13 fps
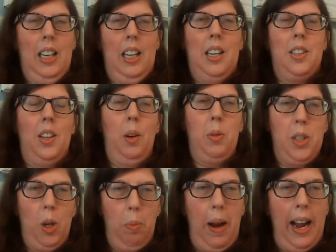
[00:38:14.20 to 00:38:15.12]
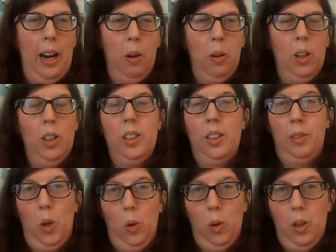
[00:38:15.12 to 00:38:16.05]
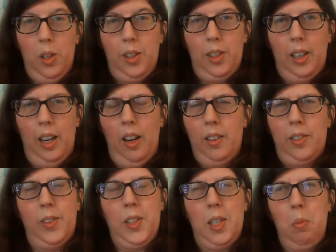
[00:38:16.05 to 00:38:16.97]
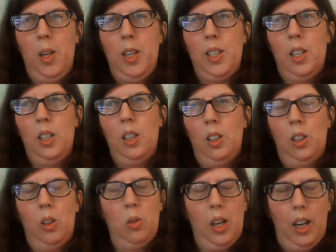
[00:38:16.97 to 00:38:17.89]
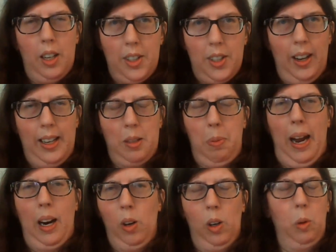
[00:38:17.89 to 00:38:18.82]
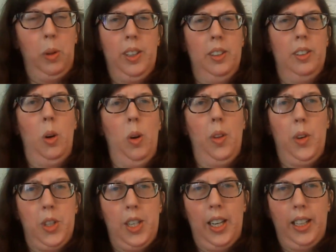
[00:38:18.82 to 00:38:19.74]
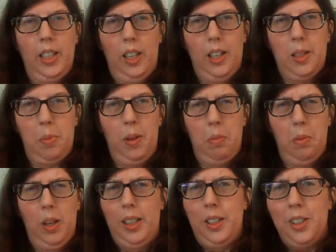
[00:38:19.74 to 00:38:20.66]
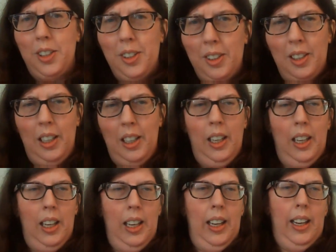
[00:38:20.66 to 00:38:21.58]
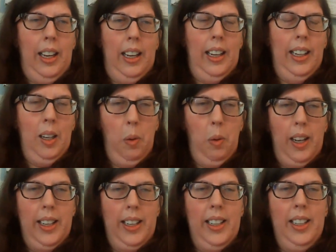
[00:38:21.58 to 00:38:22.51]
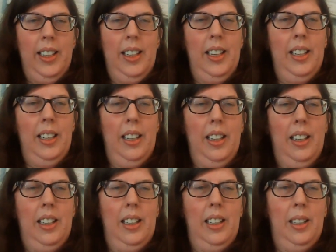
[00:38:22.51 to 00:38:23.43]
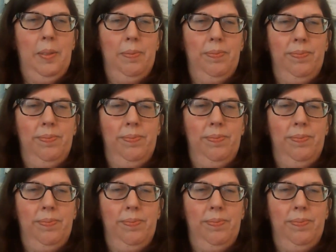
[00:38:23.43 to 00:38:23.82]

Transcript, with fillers: So there was no power, of course. Eh, for some reason, Utah also has power when no other state does, pretty much. Anyway, um,